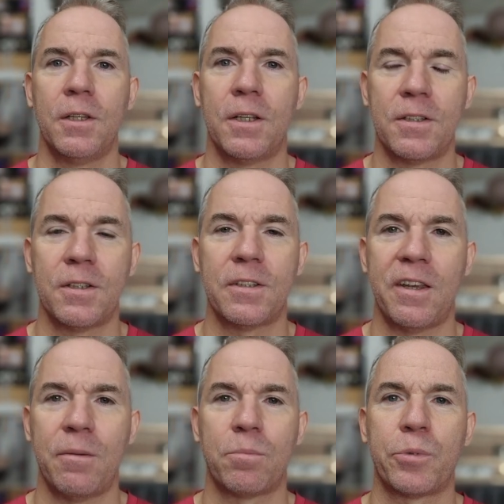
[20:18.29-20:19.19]
That's the
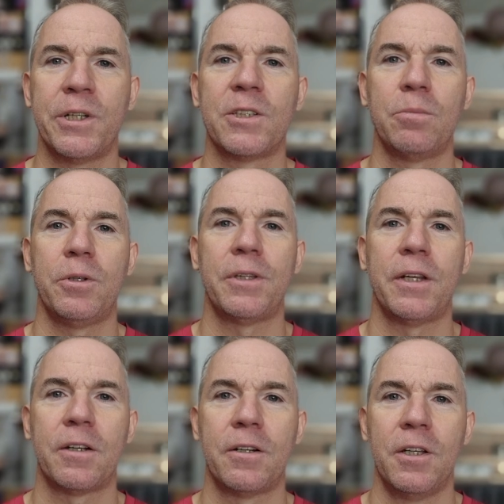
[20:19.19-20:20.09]
same principle
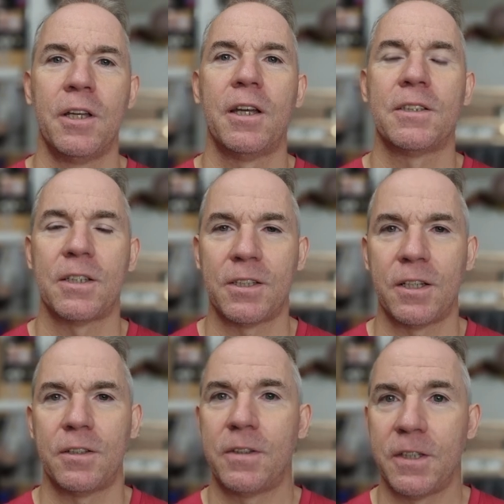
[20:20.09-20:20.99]
there. As I
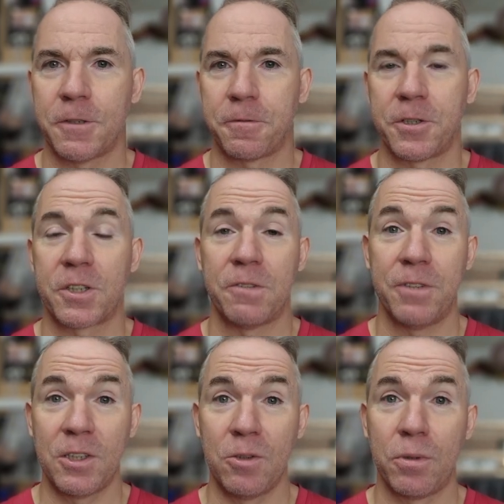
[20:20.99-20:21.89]
said, these things are
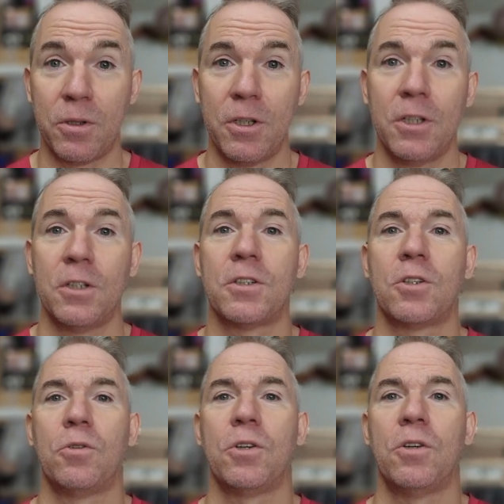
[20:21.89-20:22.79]
invisible,
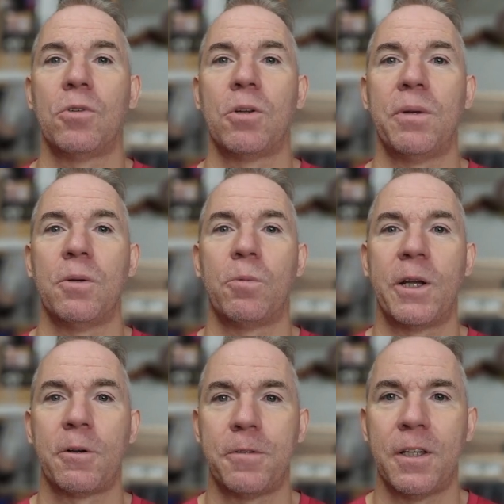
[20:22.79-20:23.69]
so you want to be
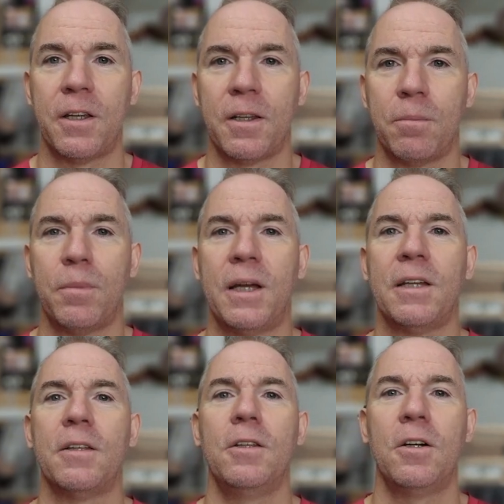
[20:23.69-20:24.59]
aware of that and
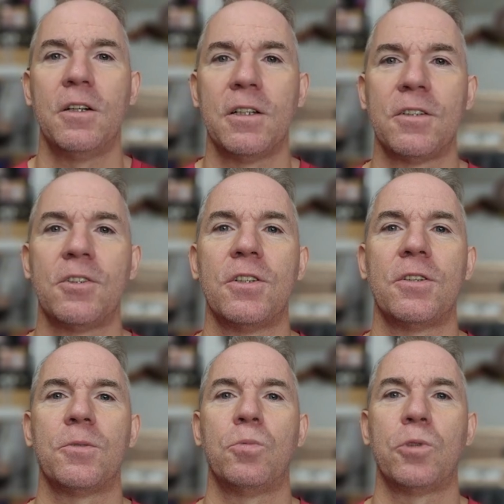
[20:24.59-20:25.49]
might not
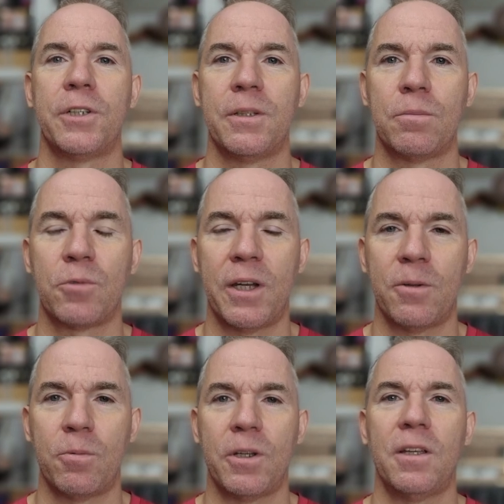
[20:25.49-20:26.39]
just wear them right
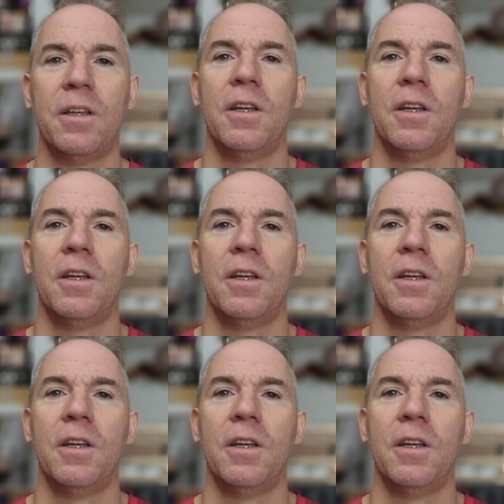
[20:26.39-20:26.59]
away